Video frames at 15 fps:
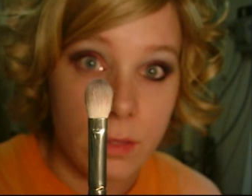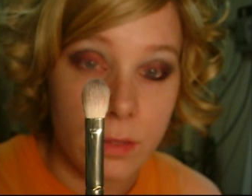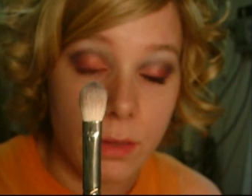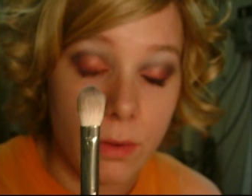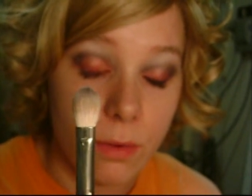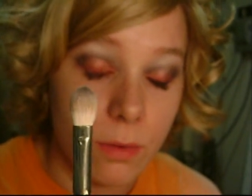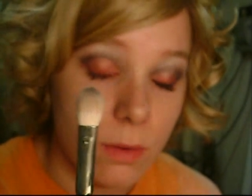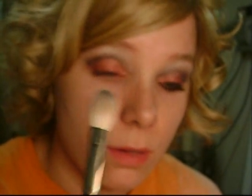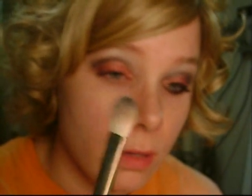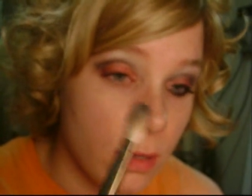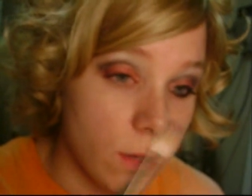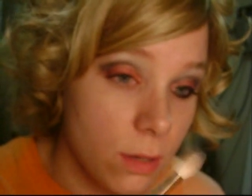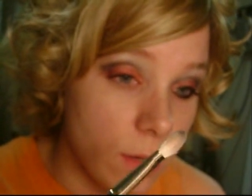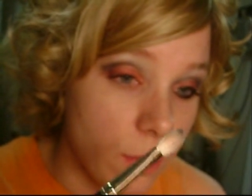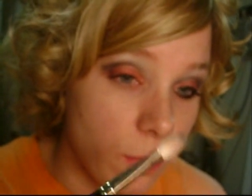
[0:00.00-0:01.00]
So
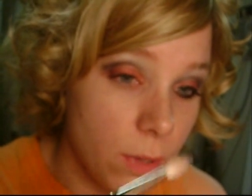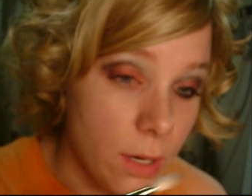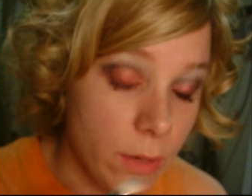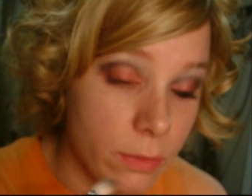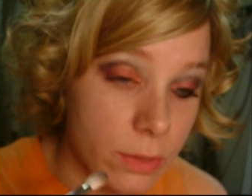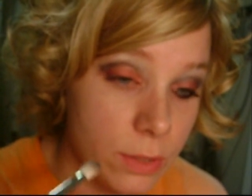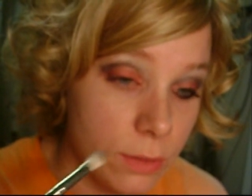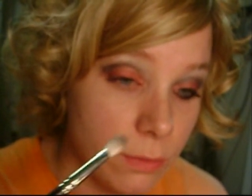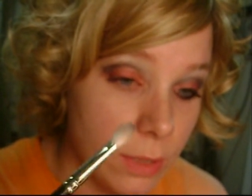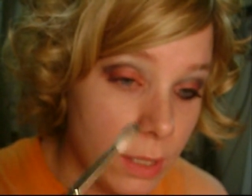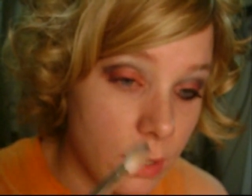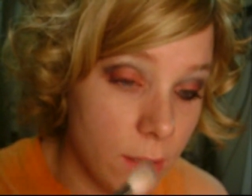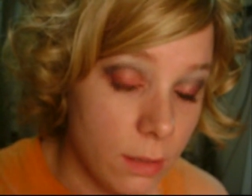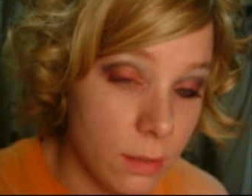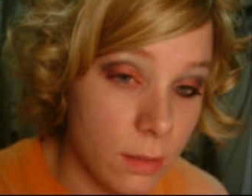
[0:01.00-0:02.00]
when I was
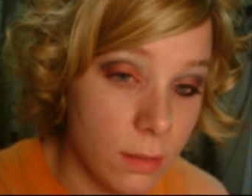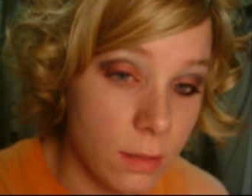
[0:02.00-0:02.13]
doing